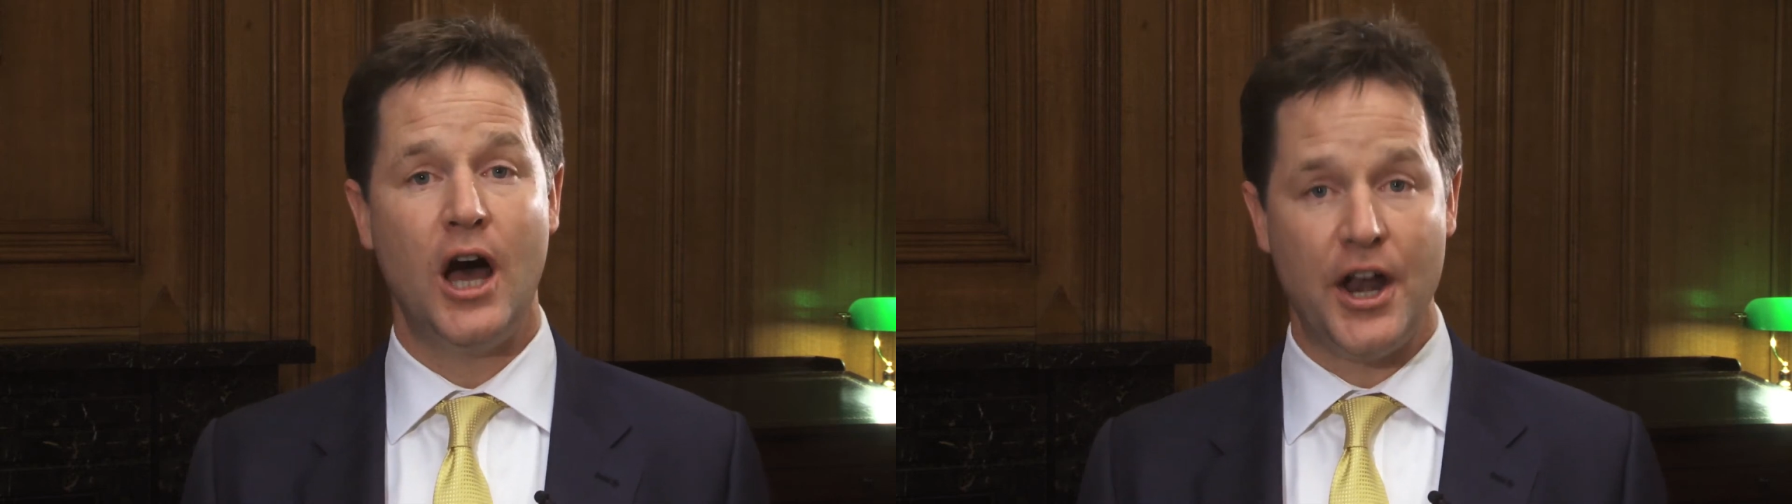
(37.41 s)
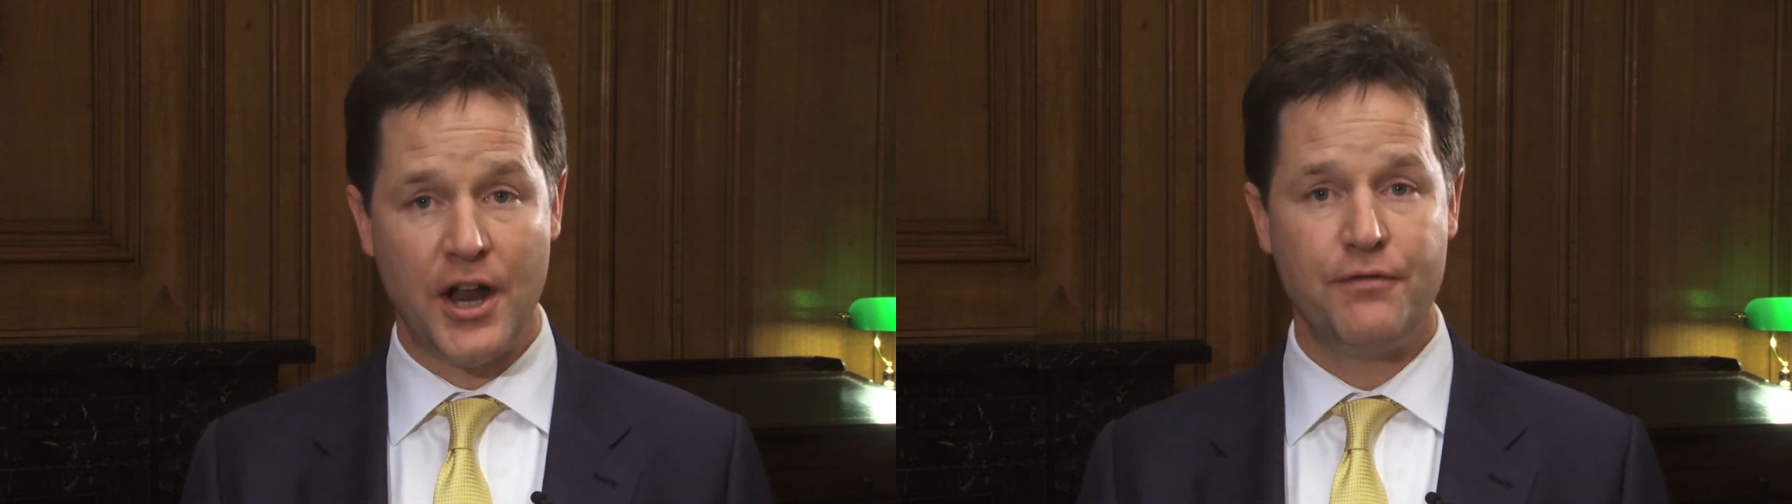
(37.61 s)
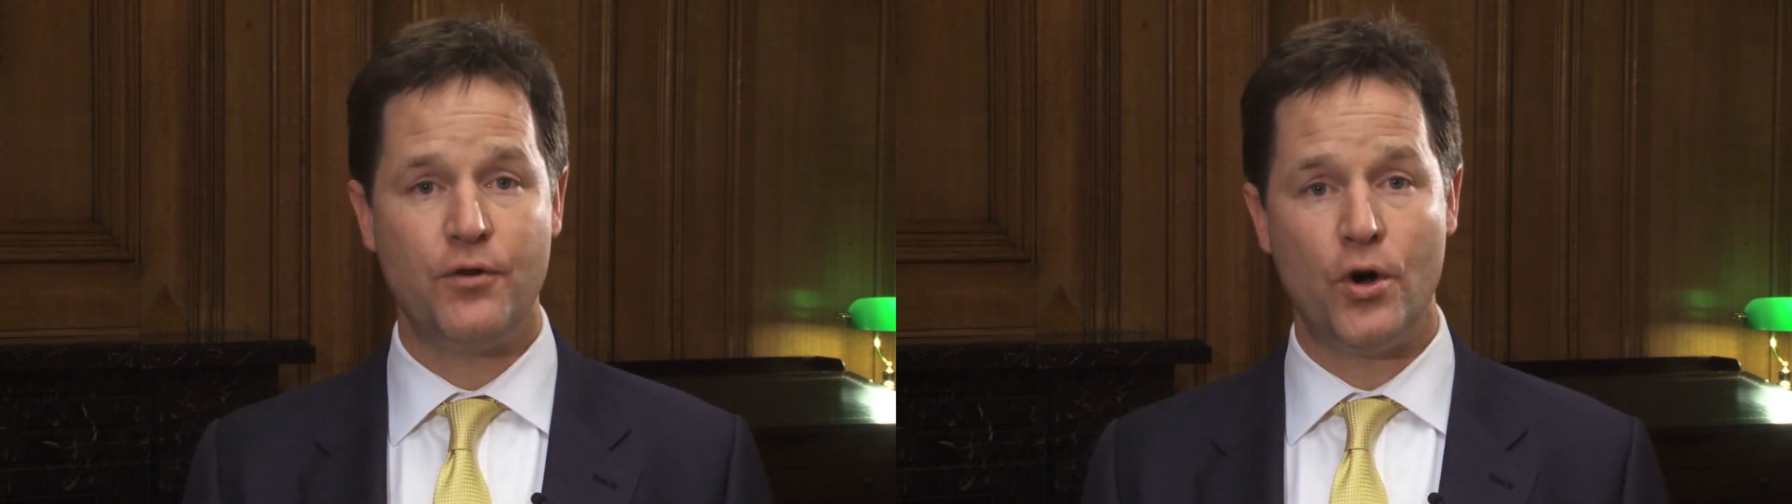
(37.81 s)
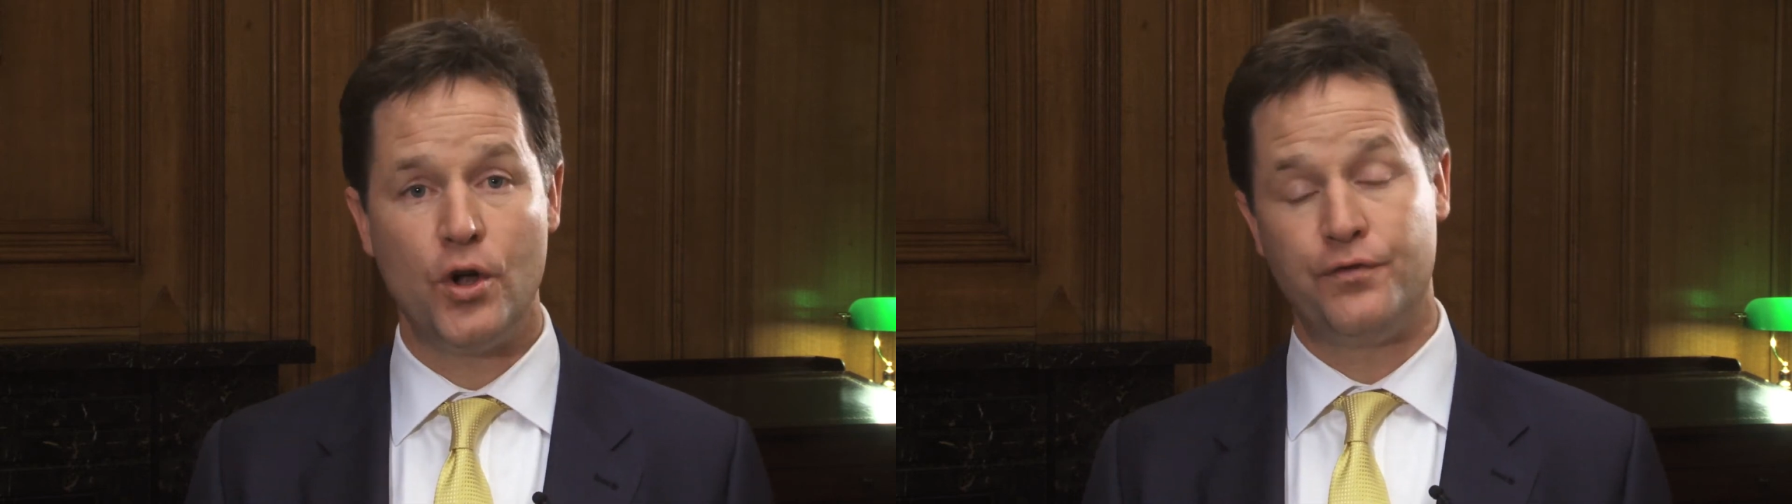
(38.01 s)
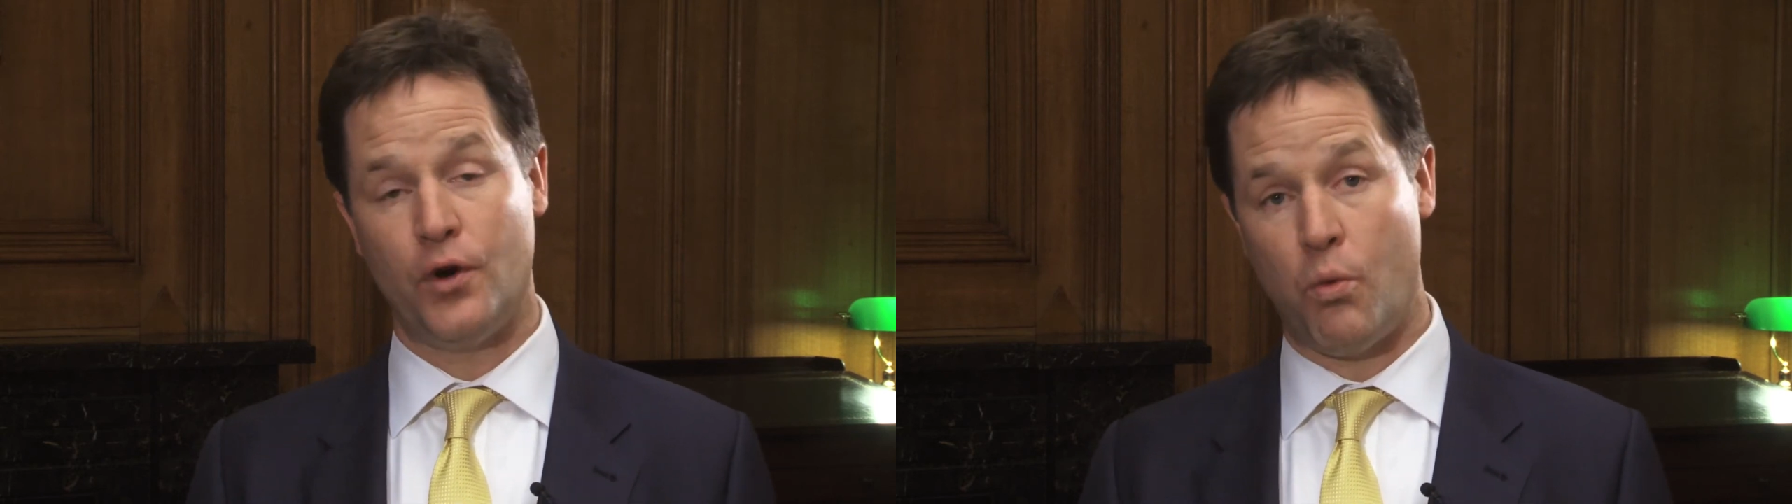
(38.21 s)
enough
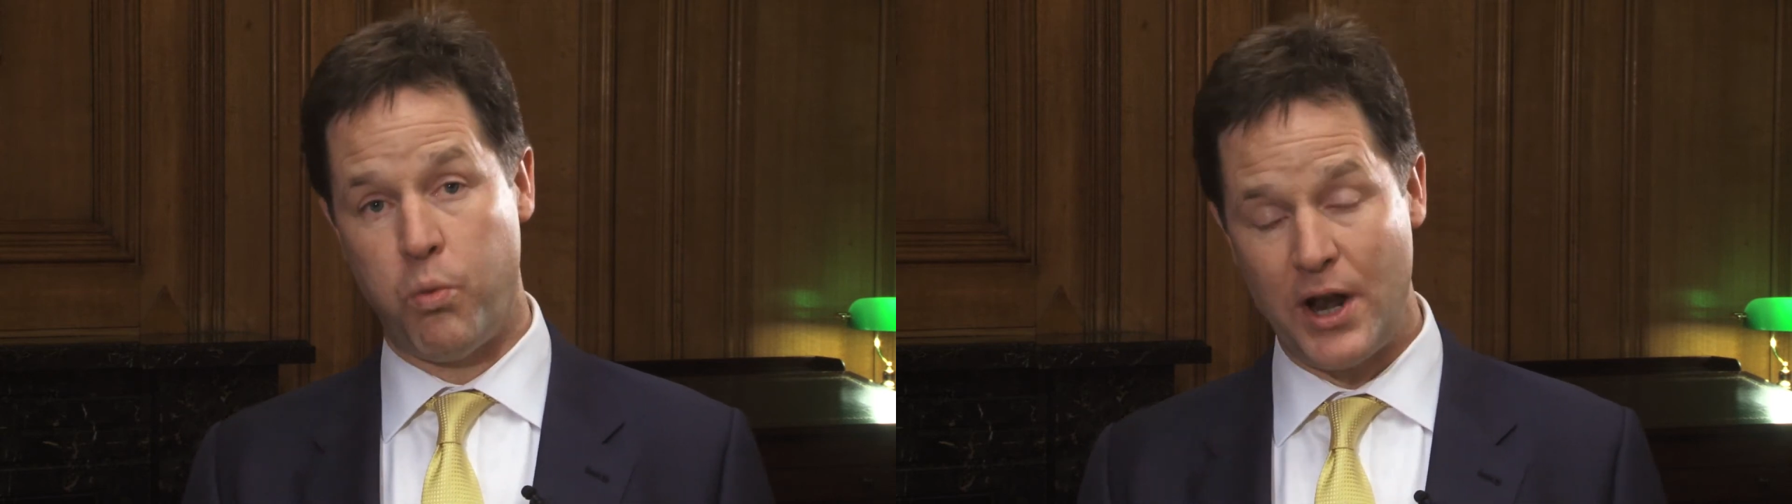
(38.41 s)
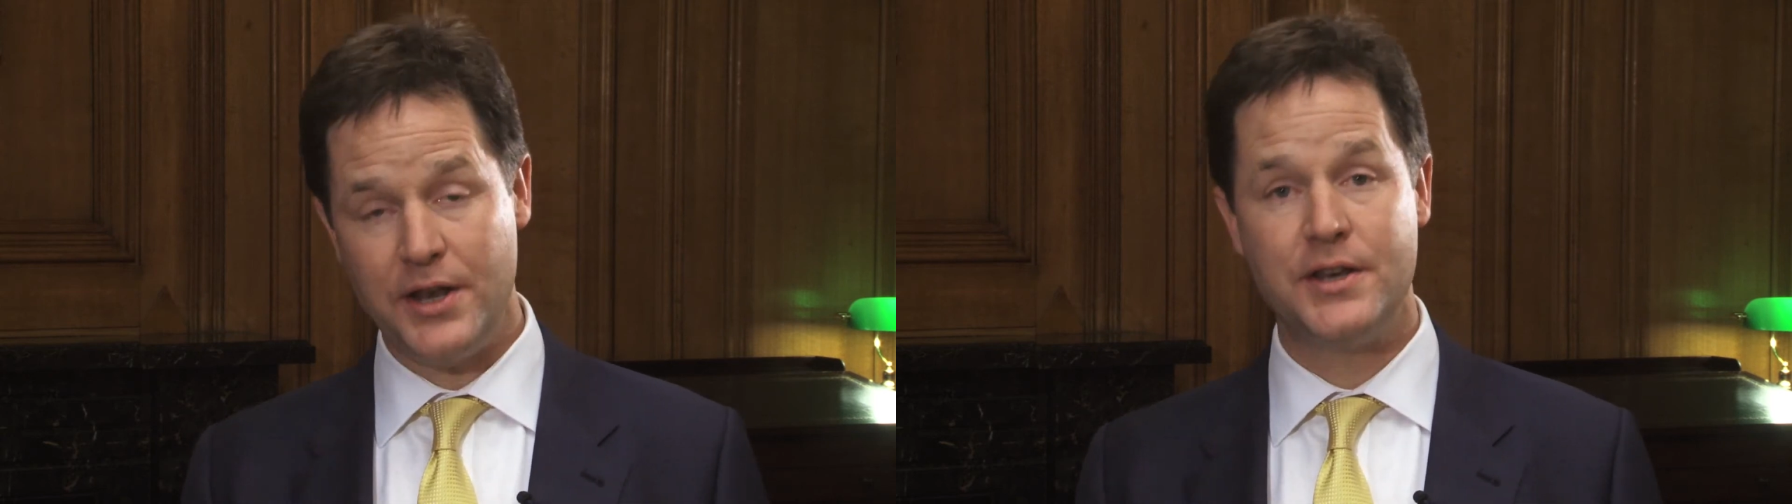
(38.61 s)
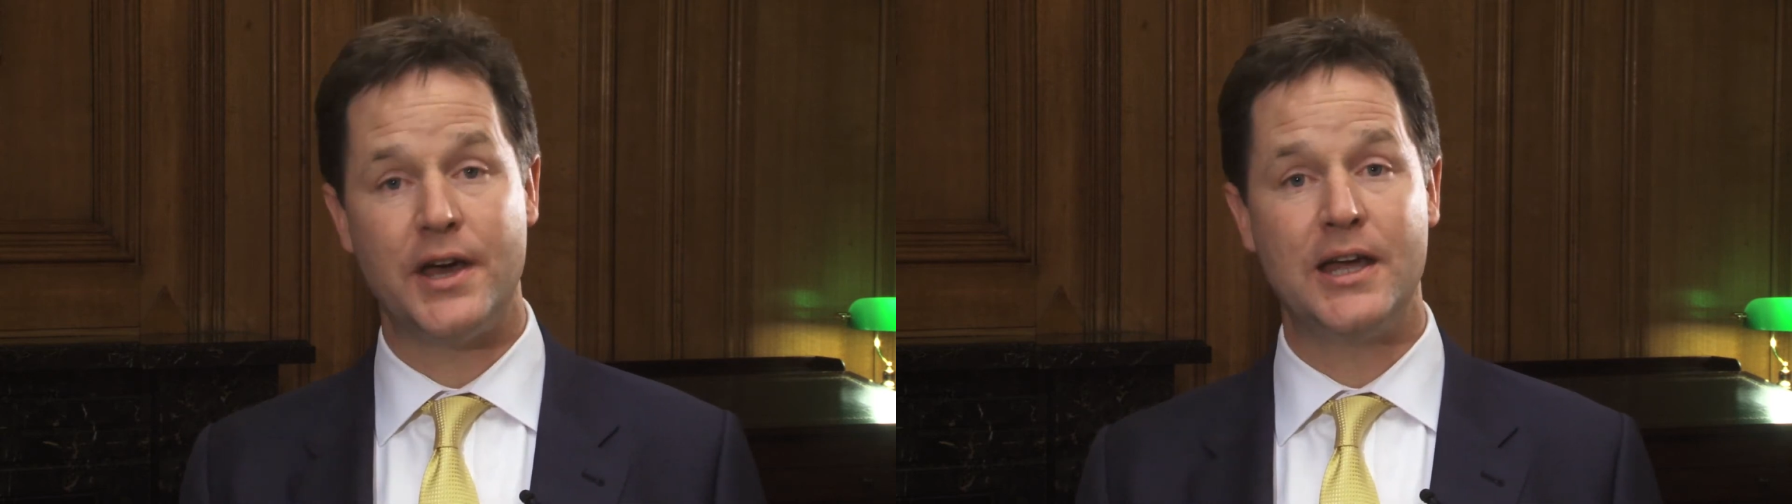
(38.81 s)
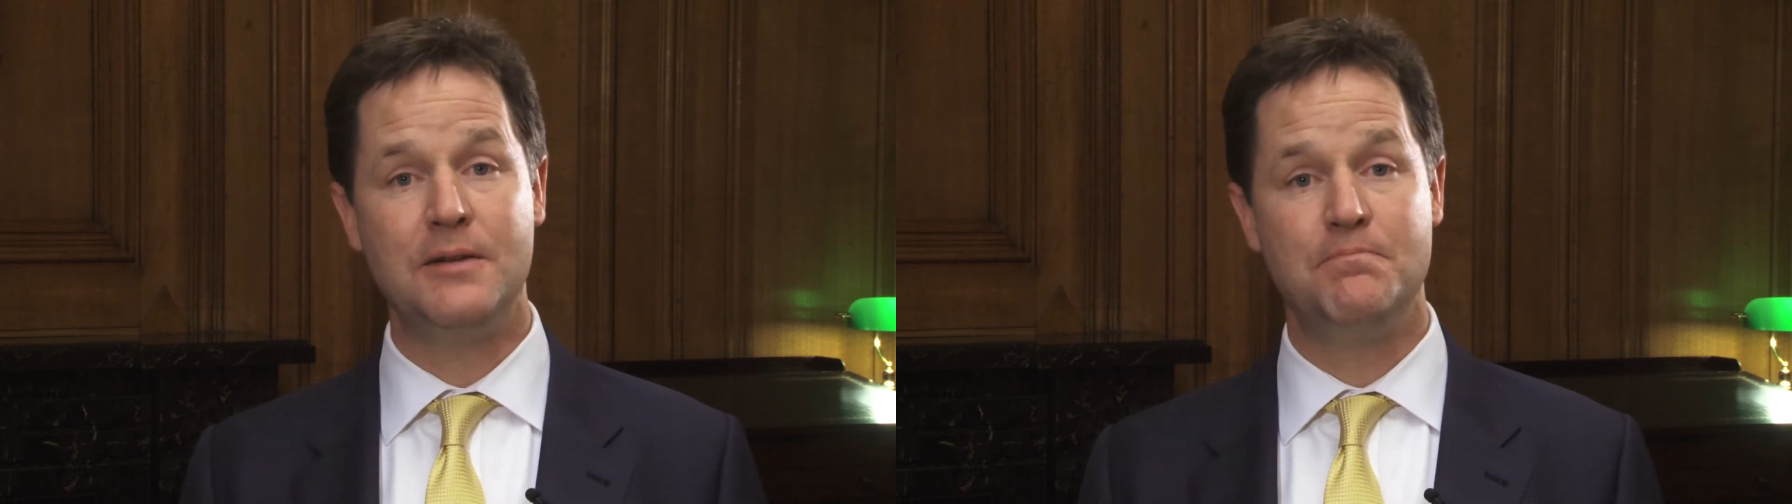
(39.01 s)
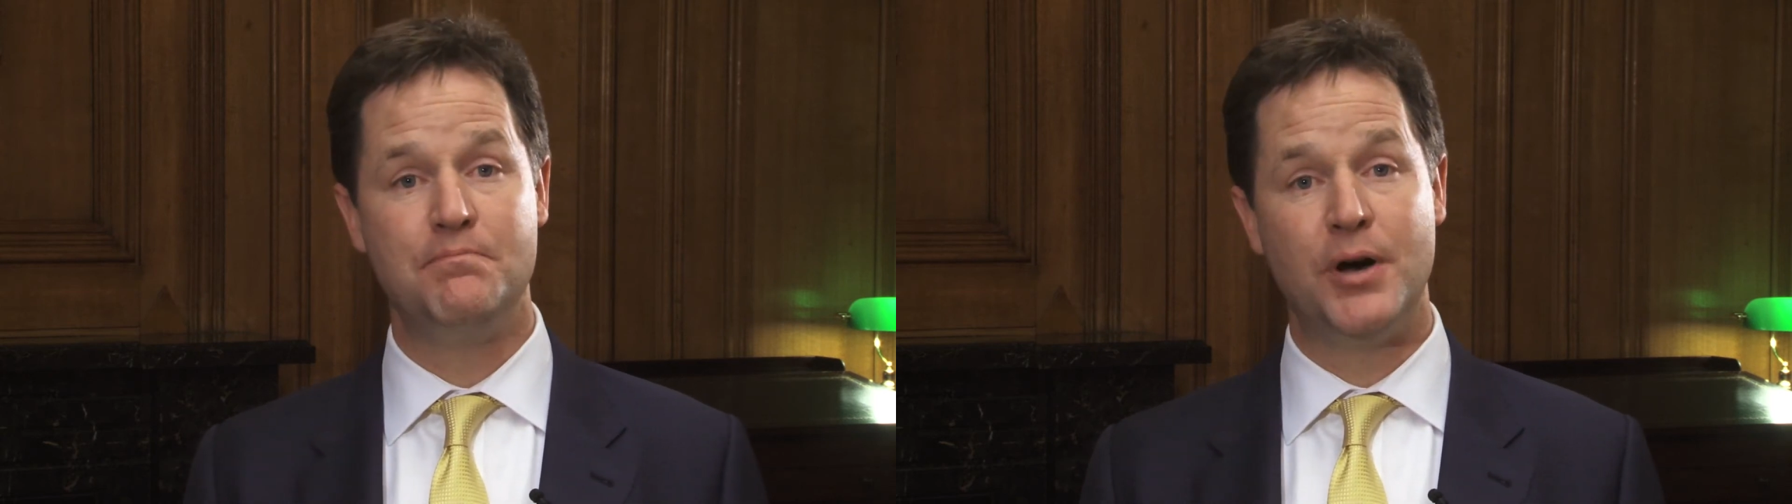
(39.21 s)
oil for one day,